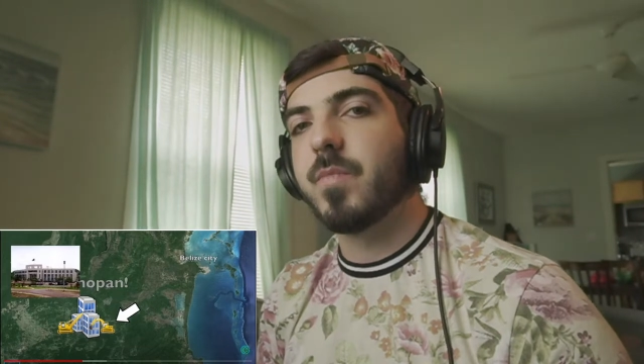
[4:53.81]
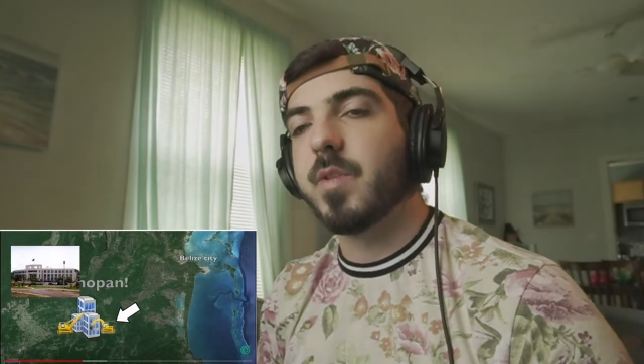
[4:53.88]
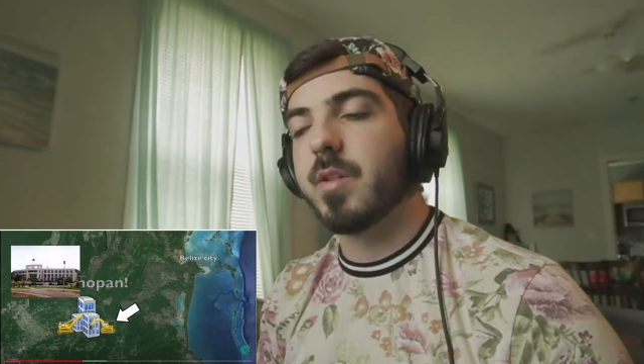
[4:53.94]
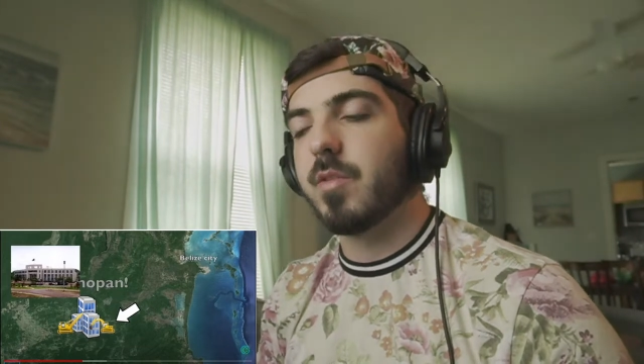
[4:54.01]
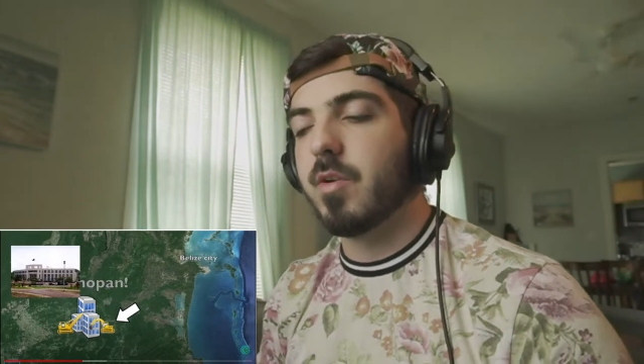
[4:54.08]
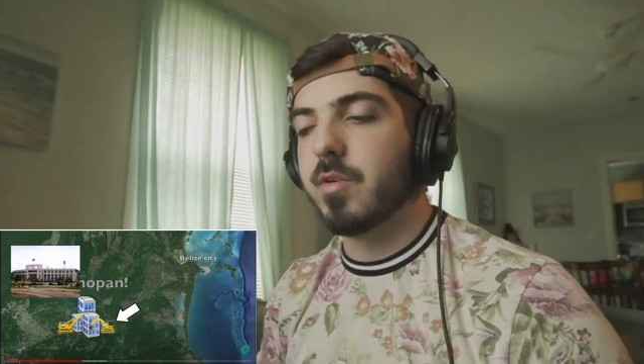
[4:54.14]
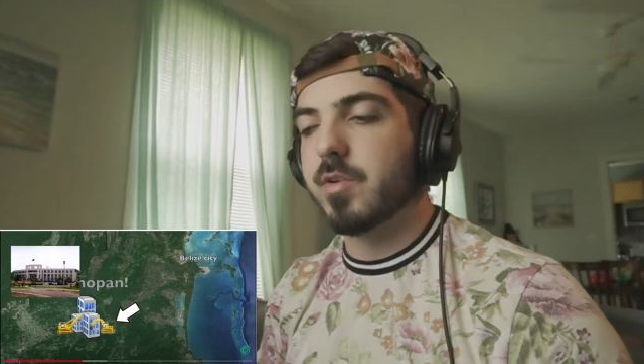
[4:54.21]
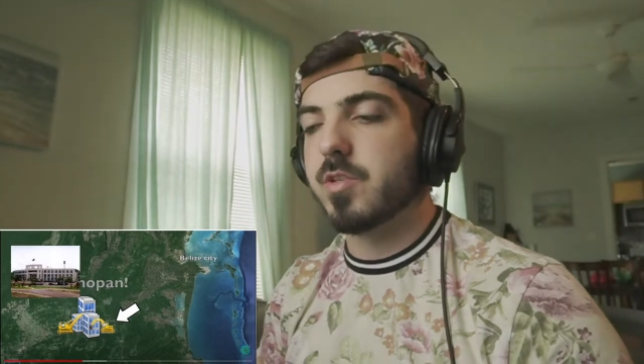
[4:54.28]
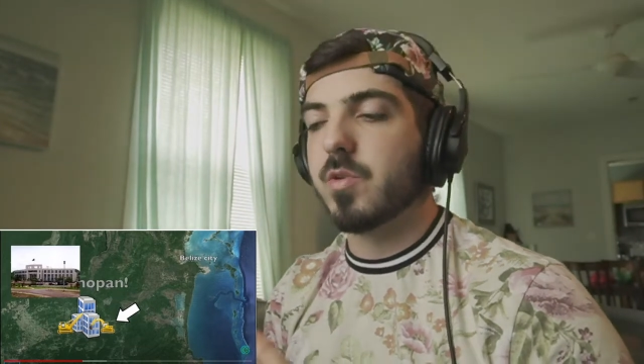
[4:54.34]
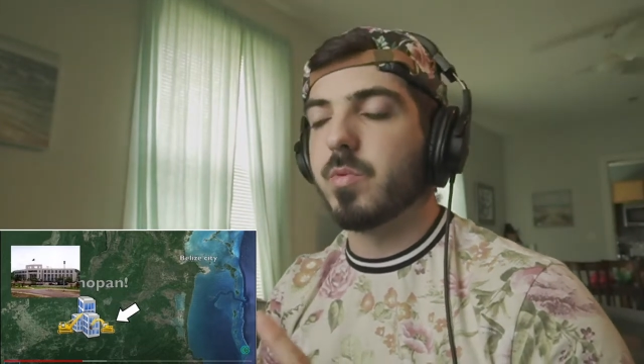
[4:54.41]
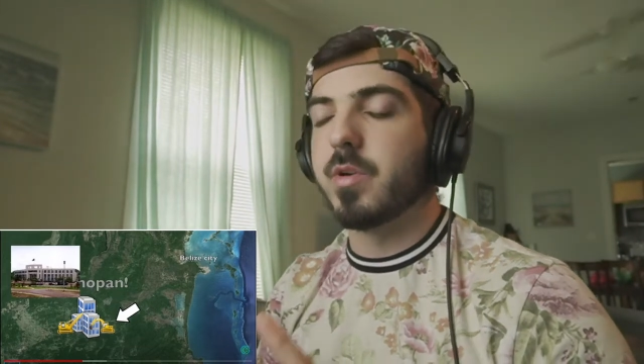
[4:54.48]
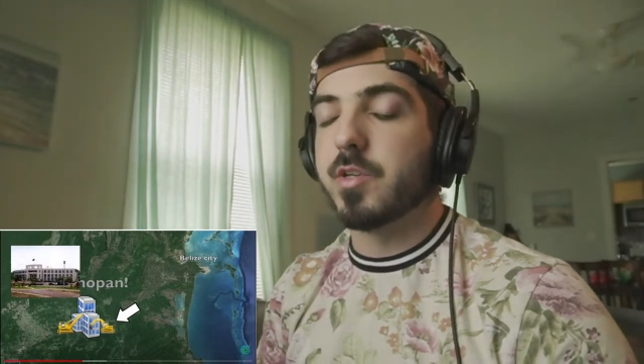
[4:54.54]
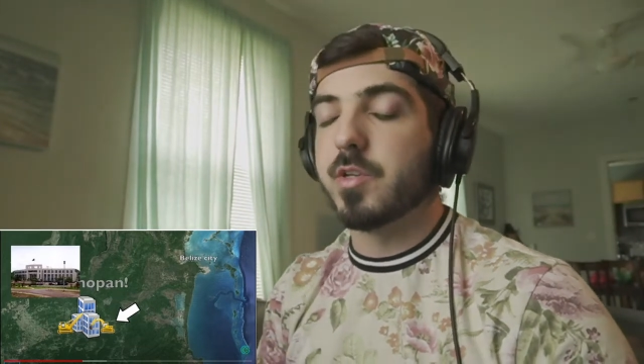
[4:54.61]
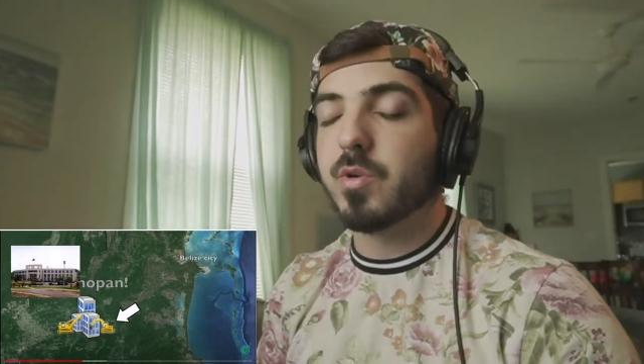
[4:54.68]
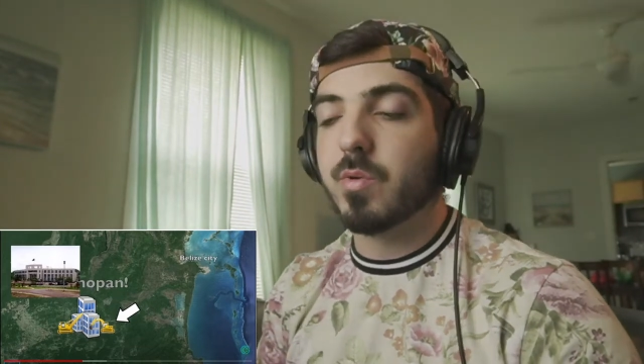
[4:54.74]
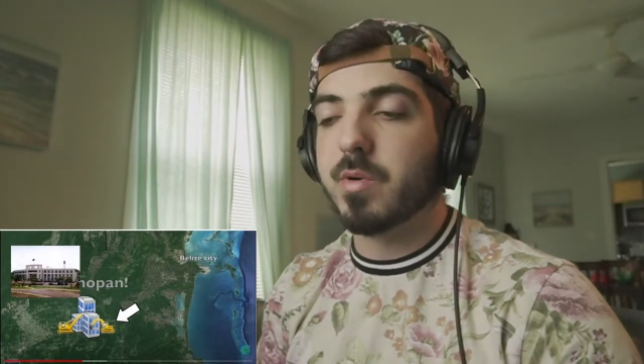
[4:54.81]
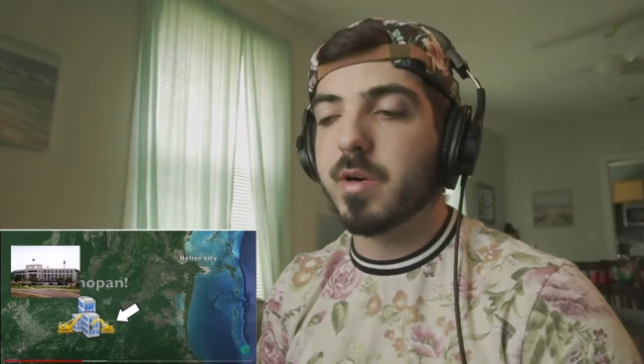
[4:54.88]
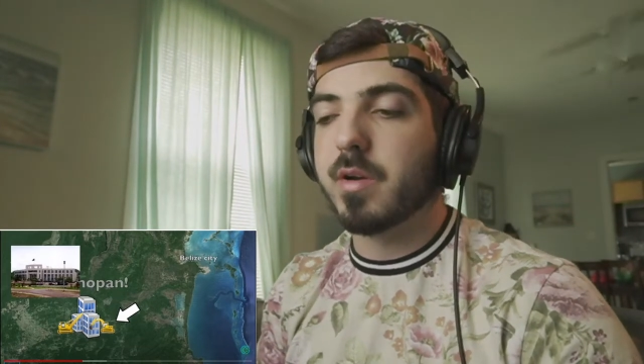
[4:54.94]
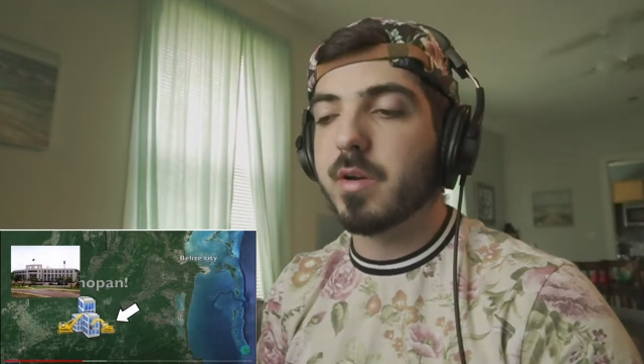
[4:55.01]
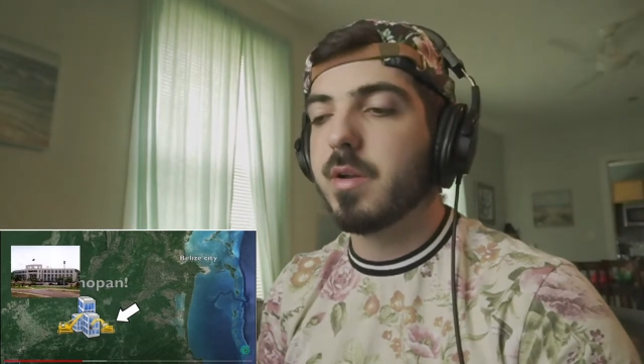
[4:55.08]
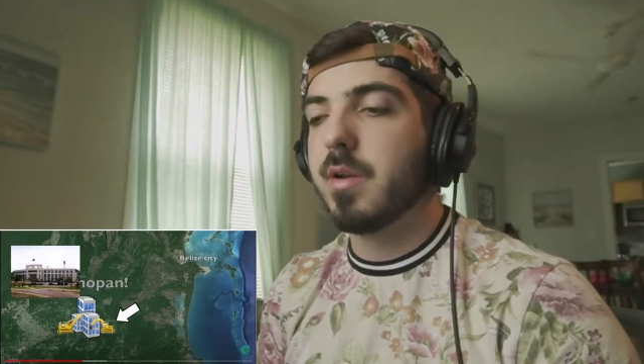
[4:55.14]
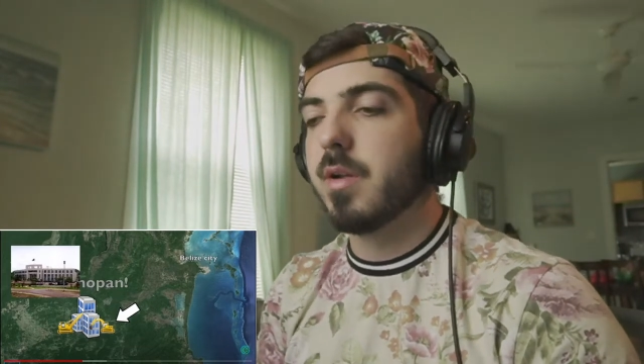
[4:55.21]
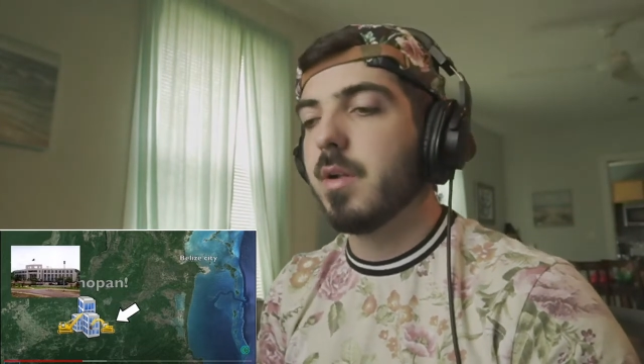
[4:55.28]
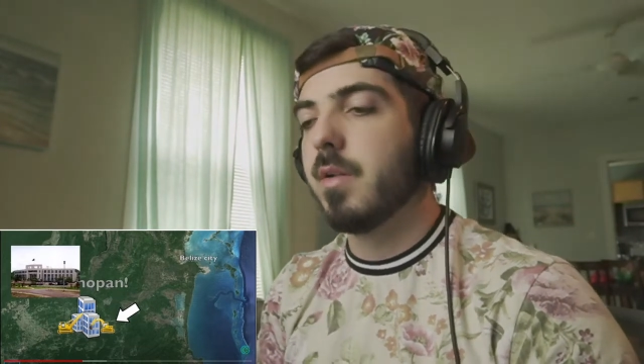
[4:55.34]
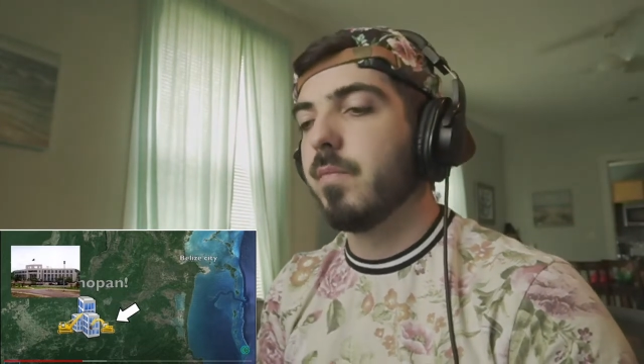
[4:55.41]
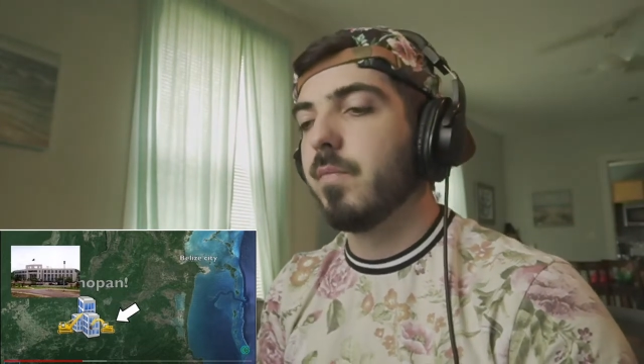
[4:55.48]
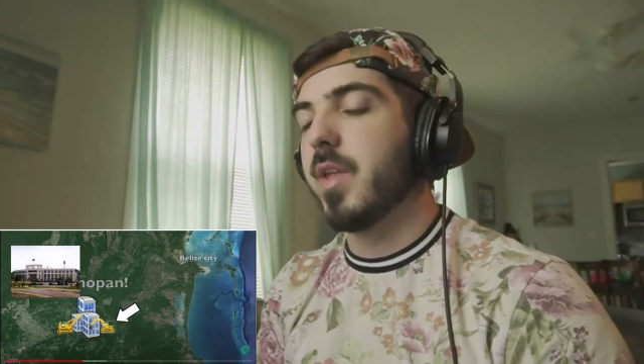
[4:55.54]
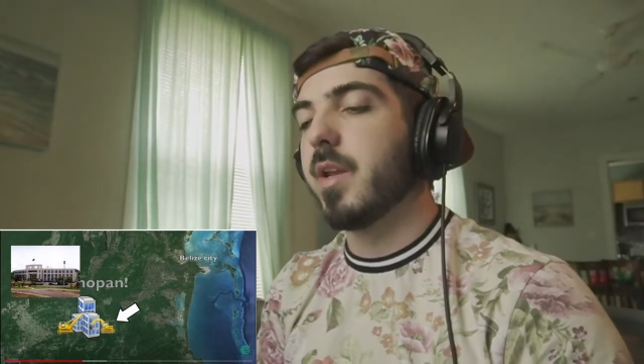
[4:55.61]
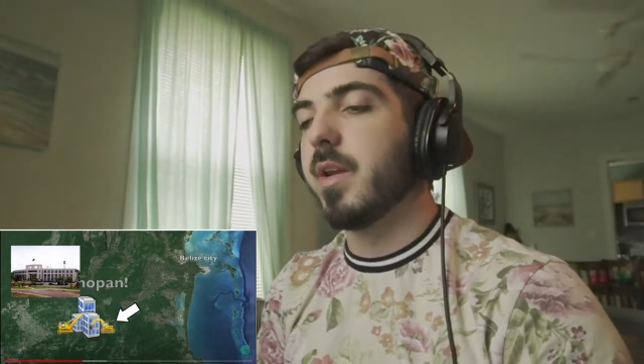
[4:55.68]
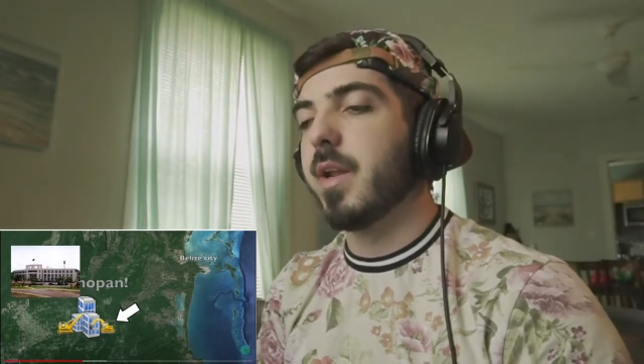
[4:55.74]
Long story short,
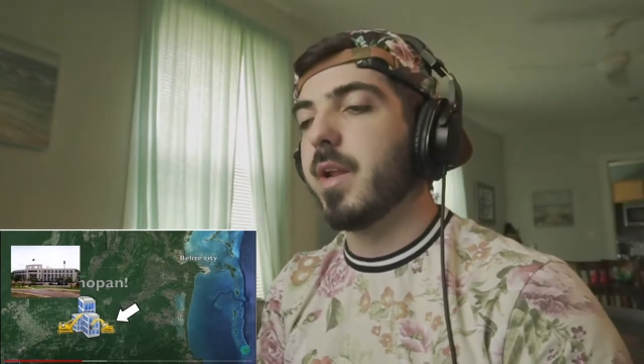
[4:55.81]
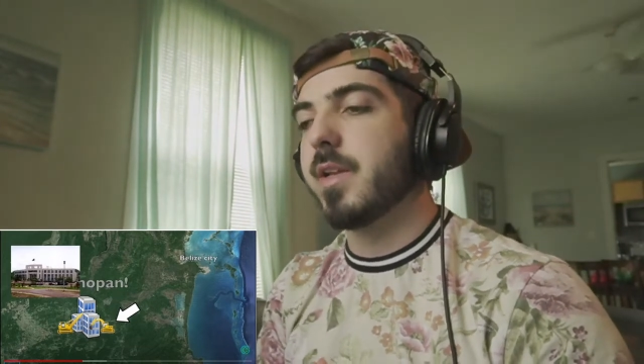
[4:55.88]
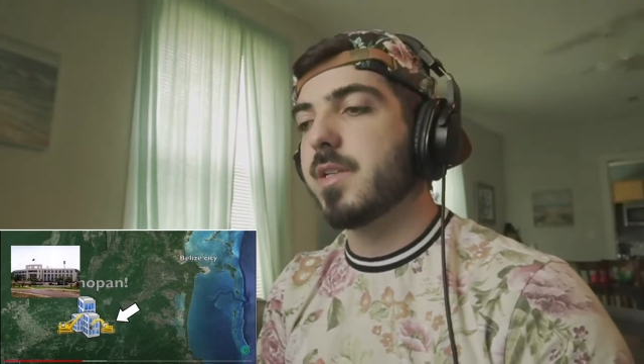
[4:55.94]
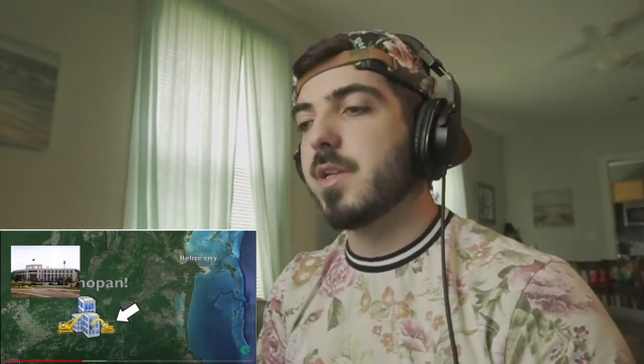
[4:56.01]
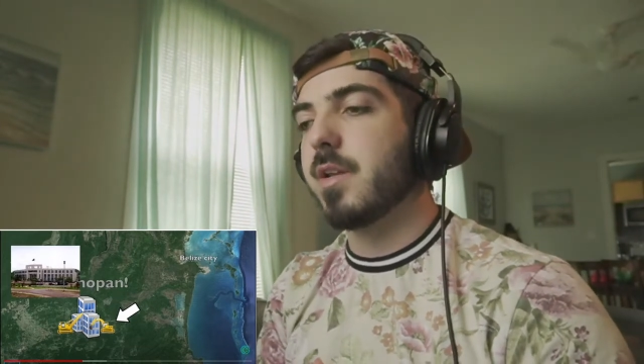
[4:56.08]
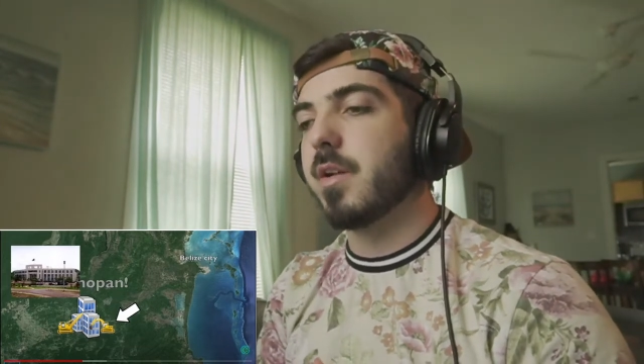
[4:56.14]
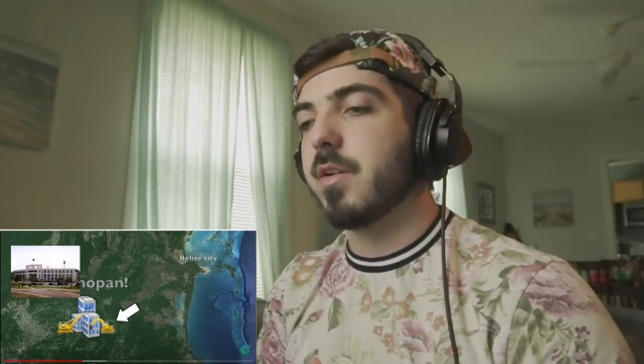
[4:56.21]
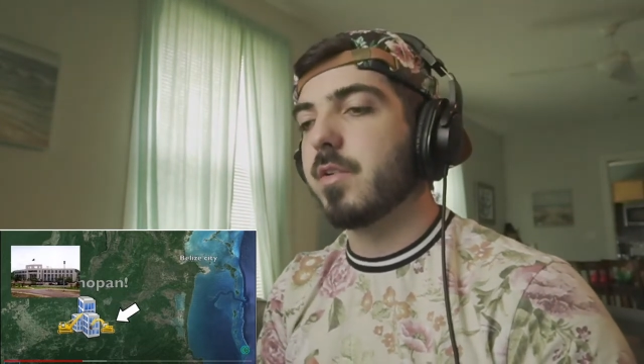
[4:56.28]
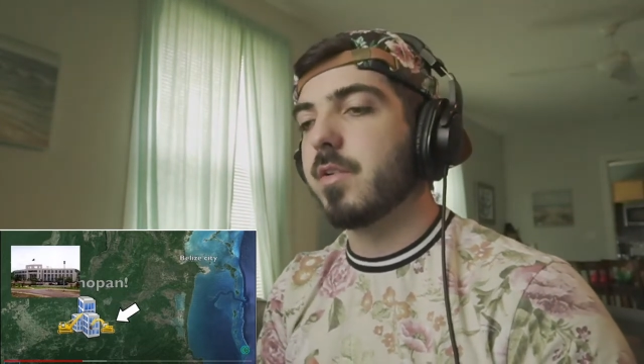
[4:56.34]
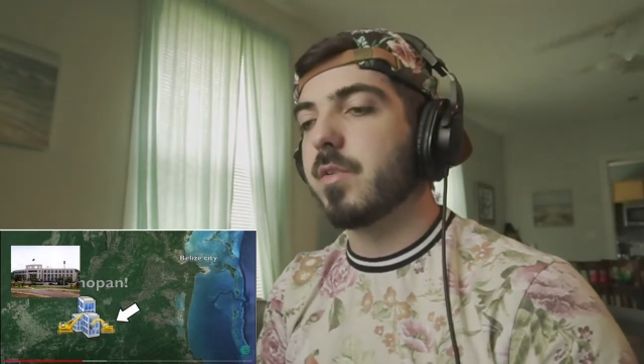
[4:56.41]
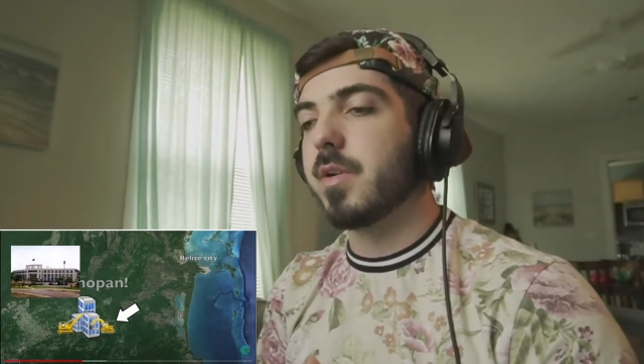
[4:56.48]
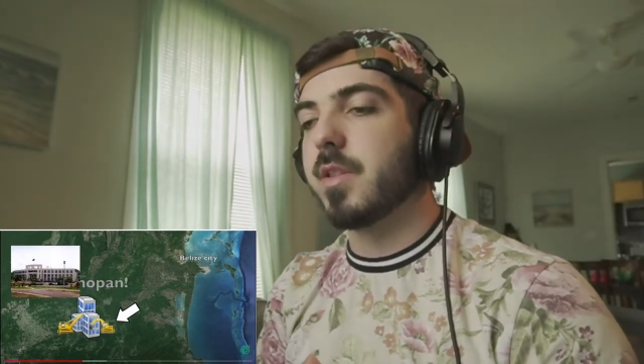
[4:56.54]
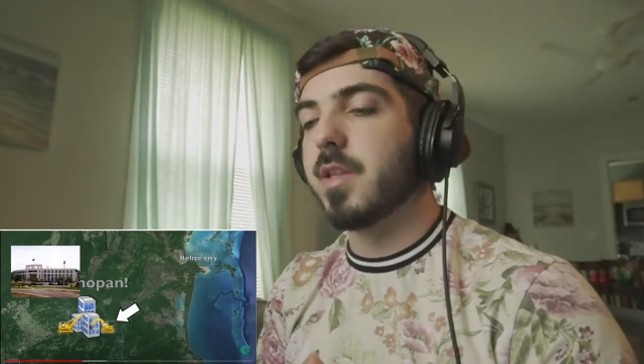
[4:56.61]
in 1900,